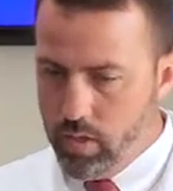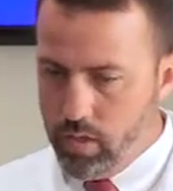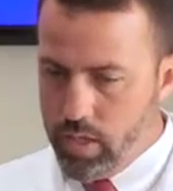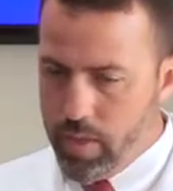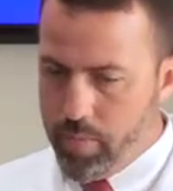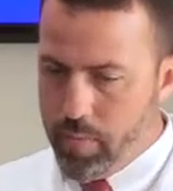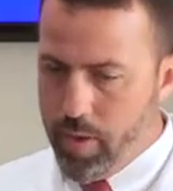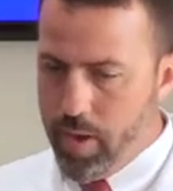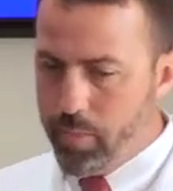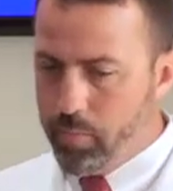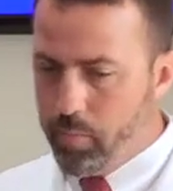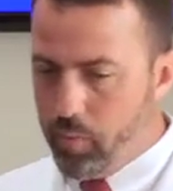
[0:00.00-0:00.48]

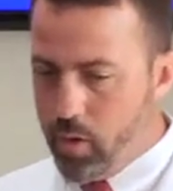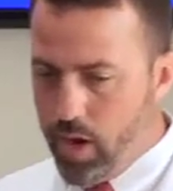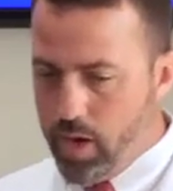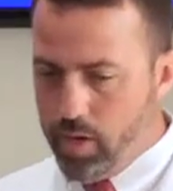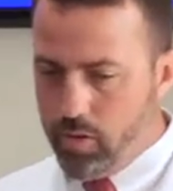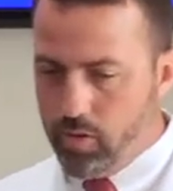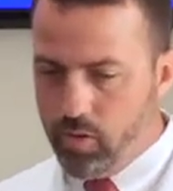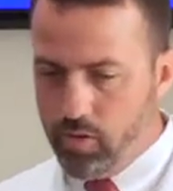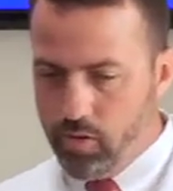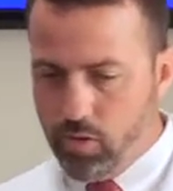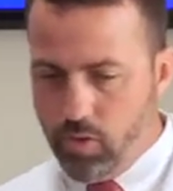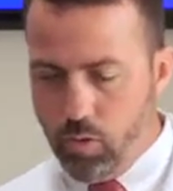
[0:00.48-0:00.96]
They make
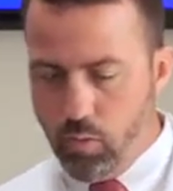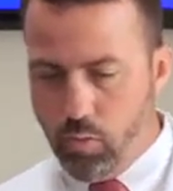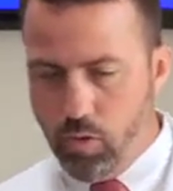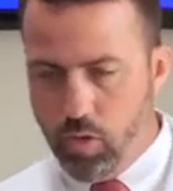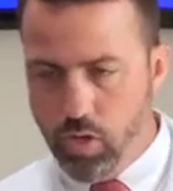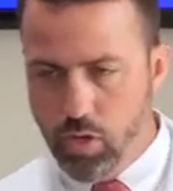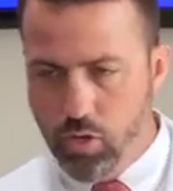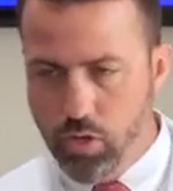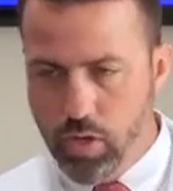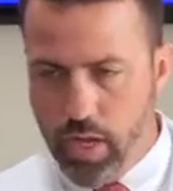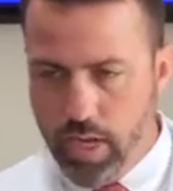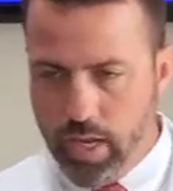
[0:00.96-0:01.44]
braces that
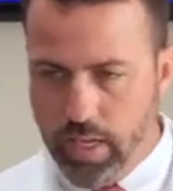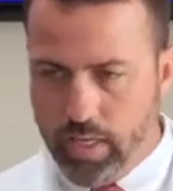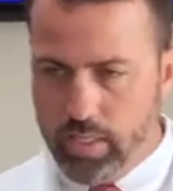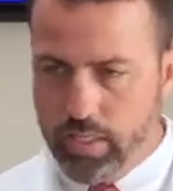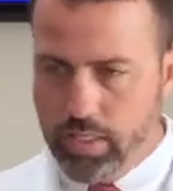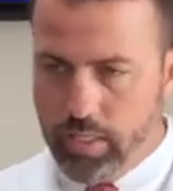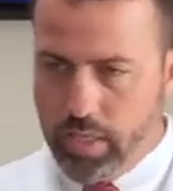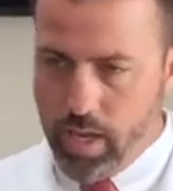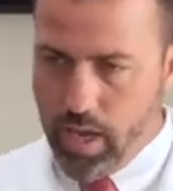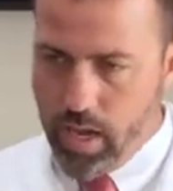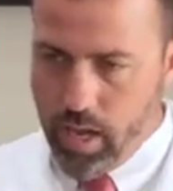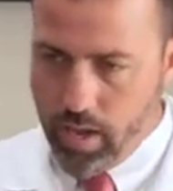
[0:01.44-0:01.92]
when you take a
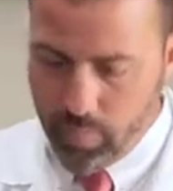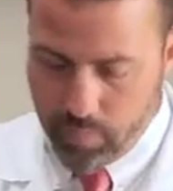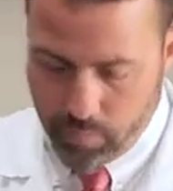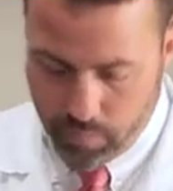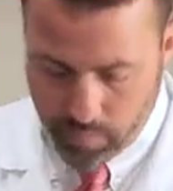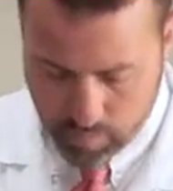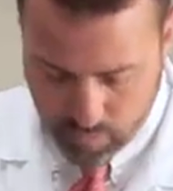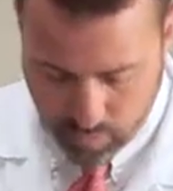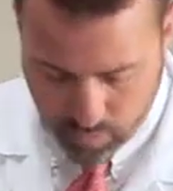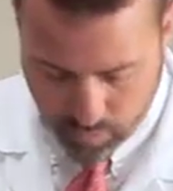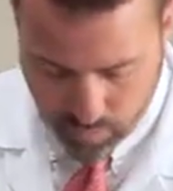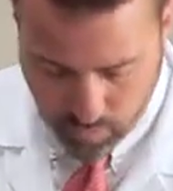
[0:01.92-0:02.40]

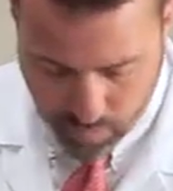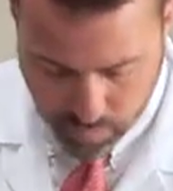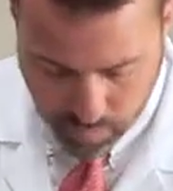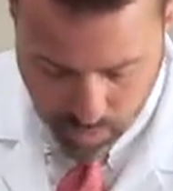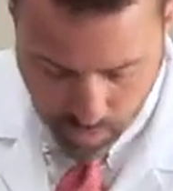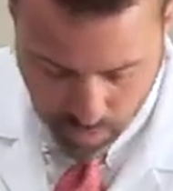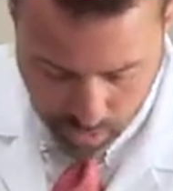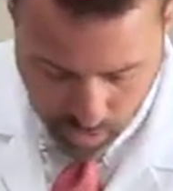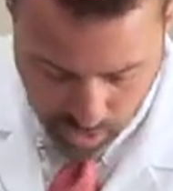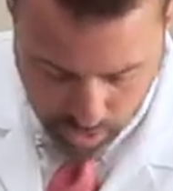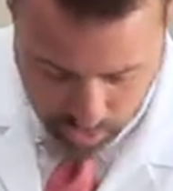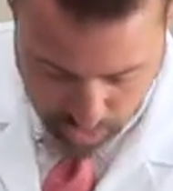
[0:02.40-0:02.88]
step, if you're
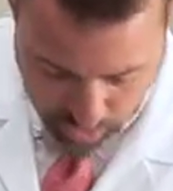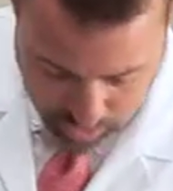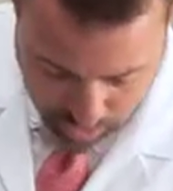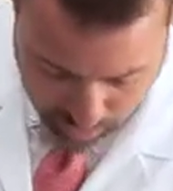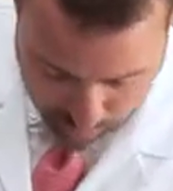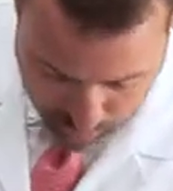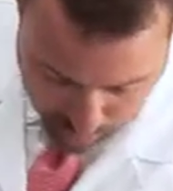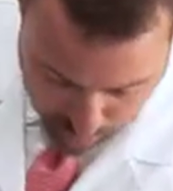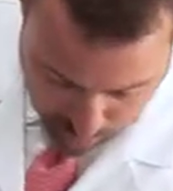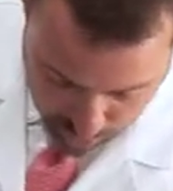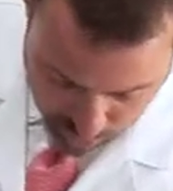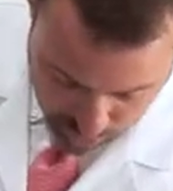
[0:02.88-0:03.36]
bow-legged,
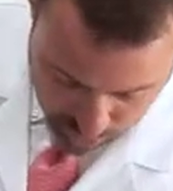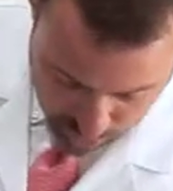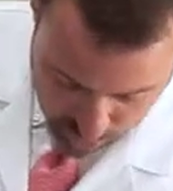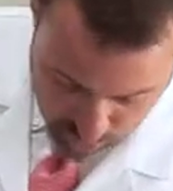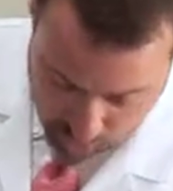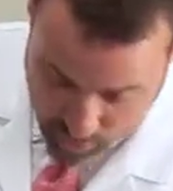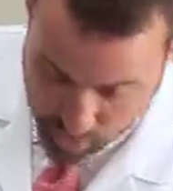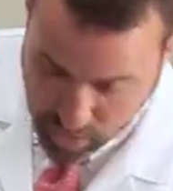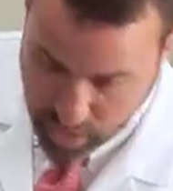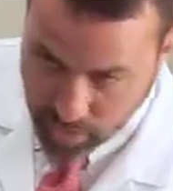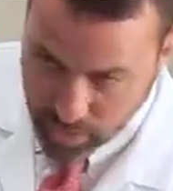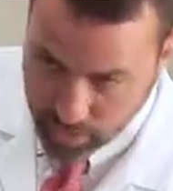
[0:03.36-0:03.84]
it pushes
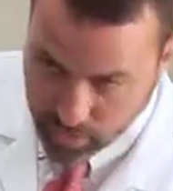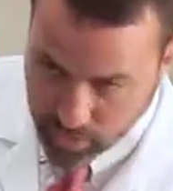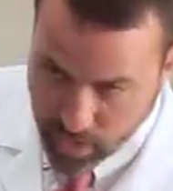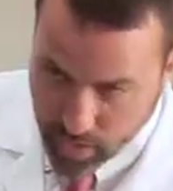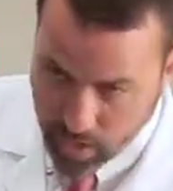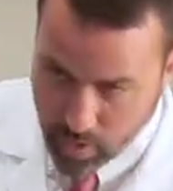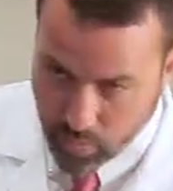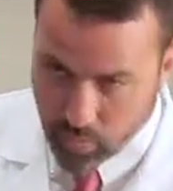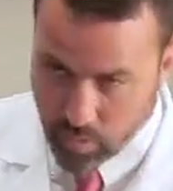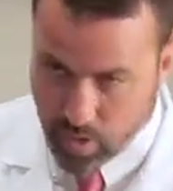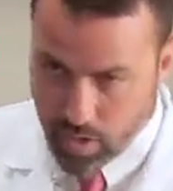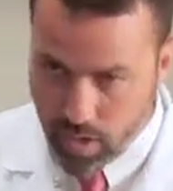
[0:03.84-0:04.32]
your knee in
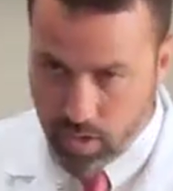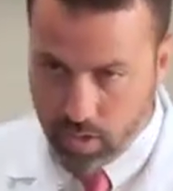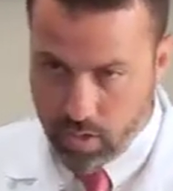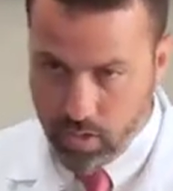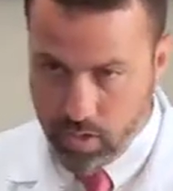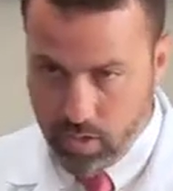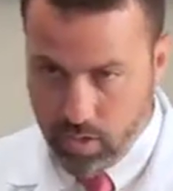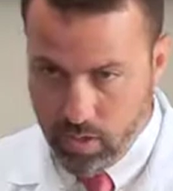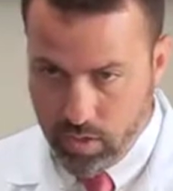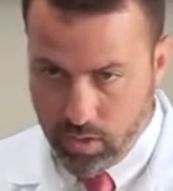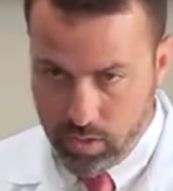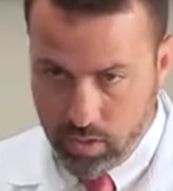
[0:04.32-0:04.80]
that way
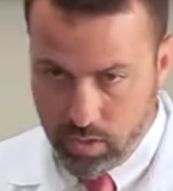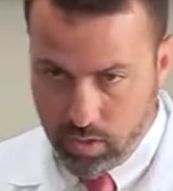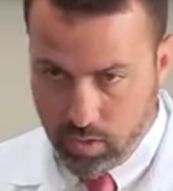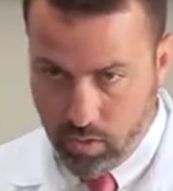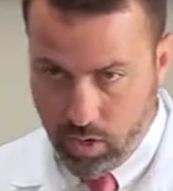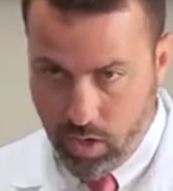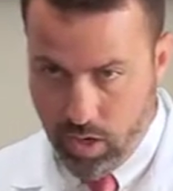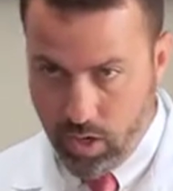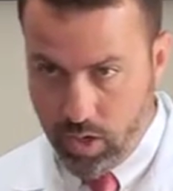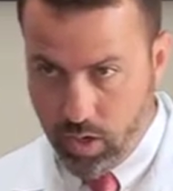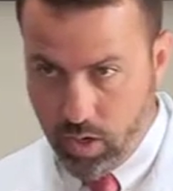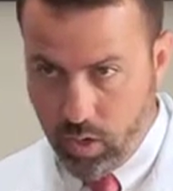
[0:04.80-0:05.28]
to
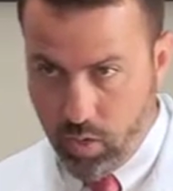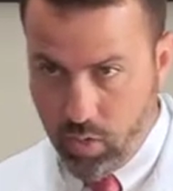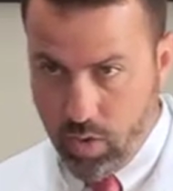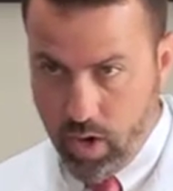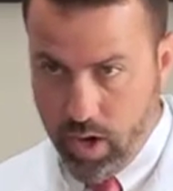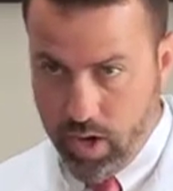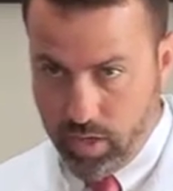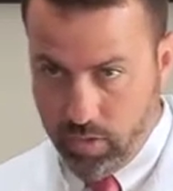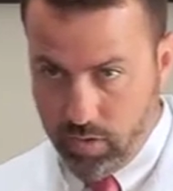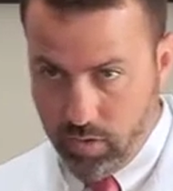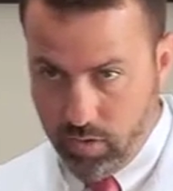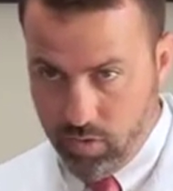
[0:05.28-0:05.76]
try to
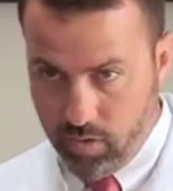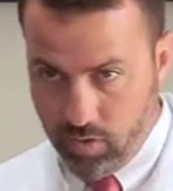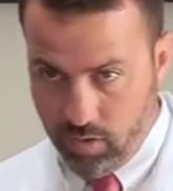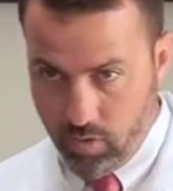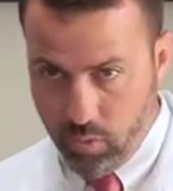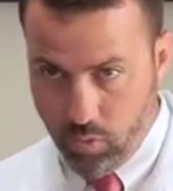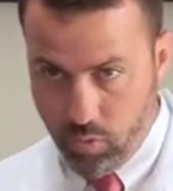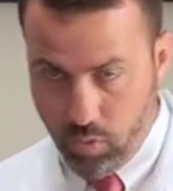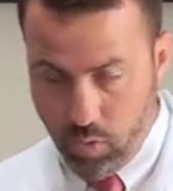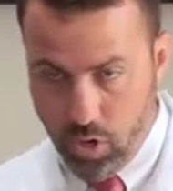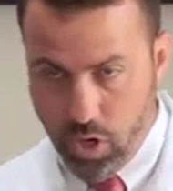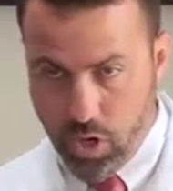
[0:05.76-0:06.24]
correct this
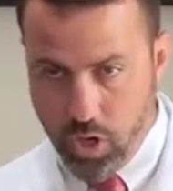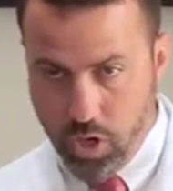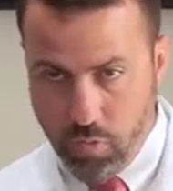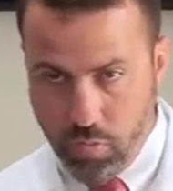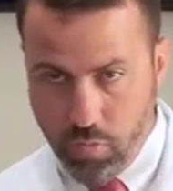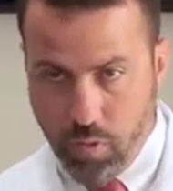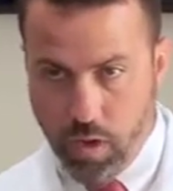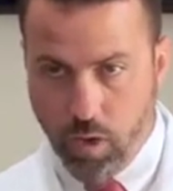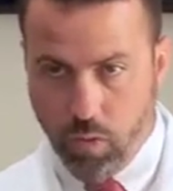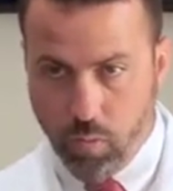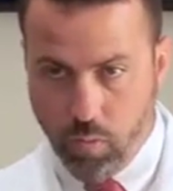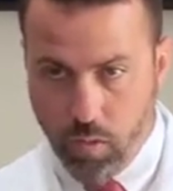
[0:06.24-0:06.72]
where you
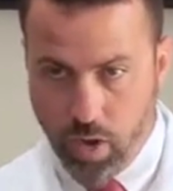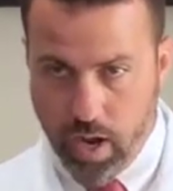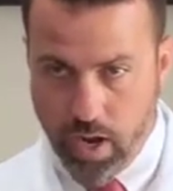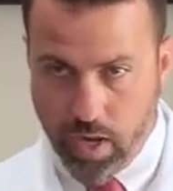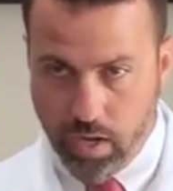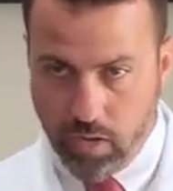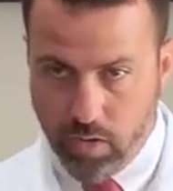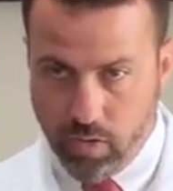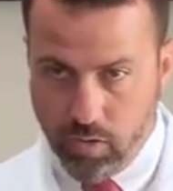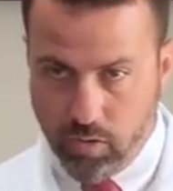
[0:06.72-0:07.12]
bear weight.